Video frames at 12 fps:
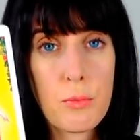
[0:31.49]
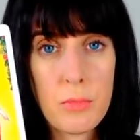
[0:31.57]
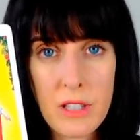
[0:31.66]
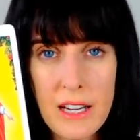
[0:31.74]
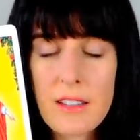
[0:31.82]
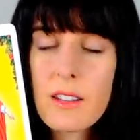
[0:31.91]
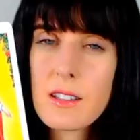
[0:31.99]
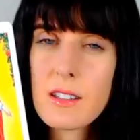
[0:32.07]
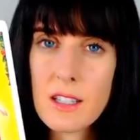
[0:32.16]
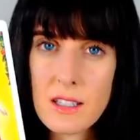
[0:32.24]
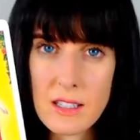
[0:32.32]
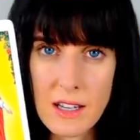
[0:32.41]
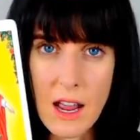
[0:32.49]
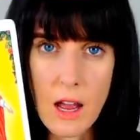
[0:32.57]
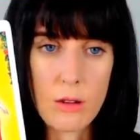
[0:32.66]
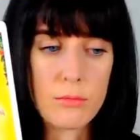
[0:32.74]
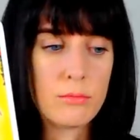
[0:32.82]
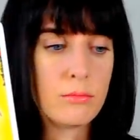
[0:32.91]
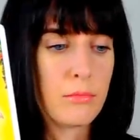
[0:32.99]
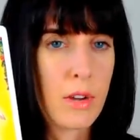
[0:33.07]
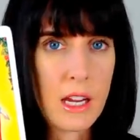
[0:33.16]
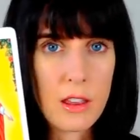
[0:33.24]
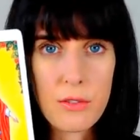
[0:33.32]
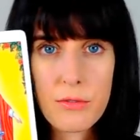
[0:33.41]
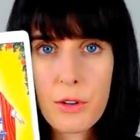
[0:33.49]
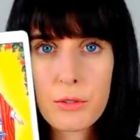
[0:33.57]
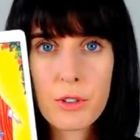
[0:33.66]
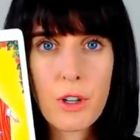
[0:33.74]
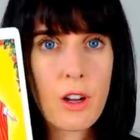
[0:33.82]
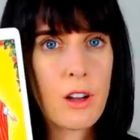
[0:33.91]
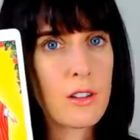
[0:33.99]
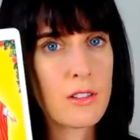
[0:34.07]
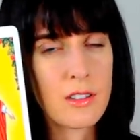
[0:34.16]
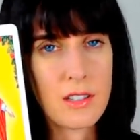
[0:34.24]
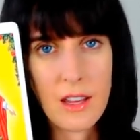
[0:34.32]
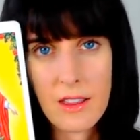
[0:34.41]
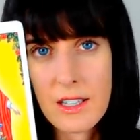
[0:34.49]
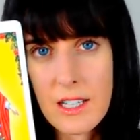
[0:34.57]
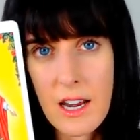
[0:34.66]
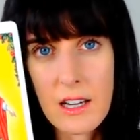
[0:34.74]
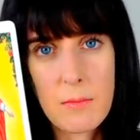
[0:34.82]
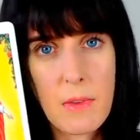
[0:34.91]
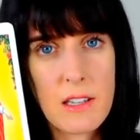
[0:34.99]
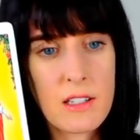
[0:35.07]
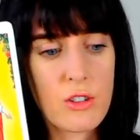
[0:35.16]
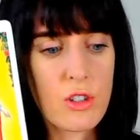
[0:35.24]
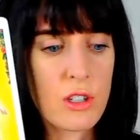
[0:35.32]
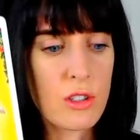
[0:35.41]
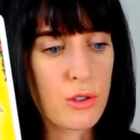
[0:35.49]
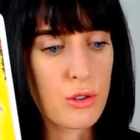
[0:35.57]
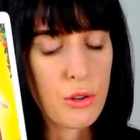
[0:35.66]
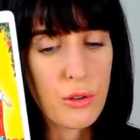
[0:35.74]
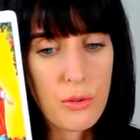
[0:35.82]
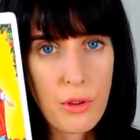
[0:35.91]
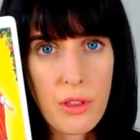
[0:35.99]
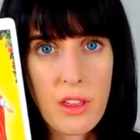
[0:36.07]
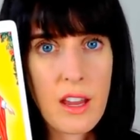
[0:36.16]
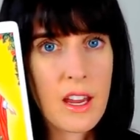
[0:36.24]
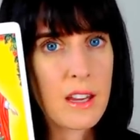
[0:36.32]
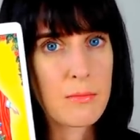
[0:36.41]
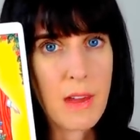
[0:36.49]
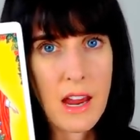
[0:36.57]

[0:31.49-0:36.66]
Plant the seeds now. Make the phone calls, send the text messages, do the thing,